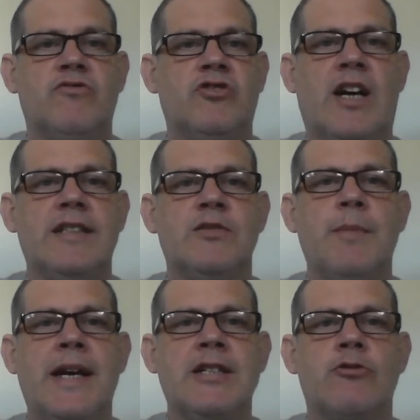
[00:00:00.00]
China's
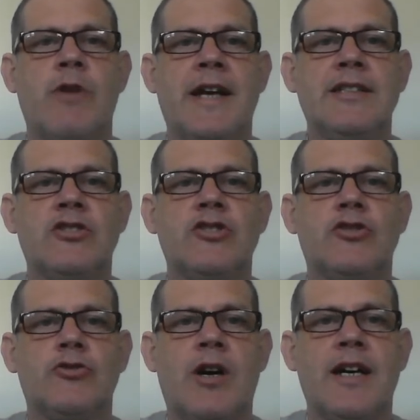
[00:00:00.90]
made great
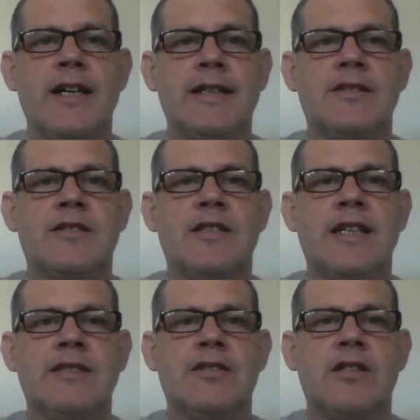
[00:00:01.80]
strides
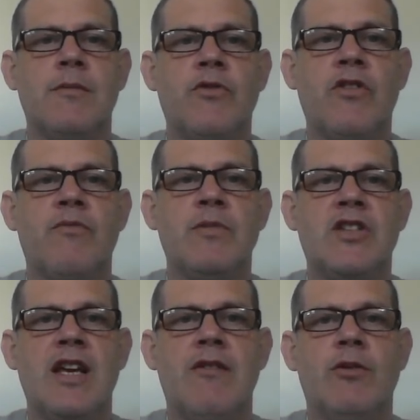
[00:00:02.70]
in terms of
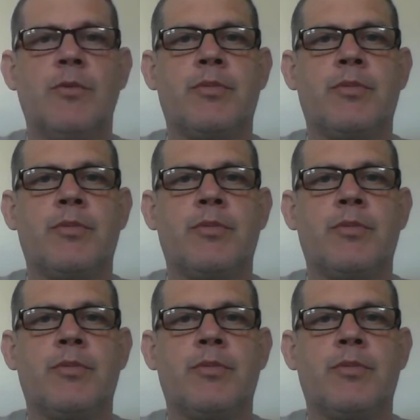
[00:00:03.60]
material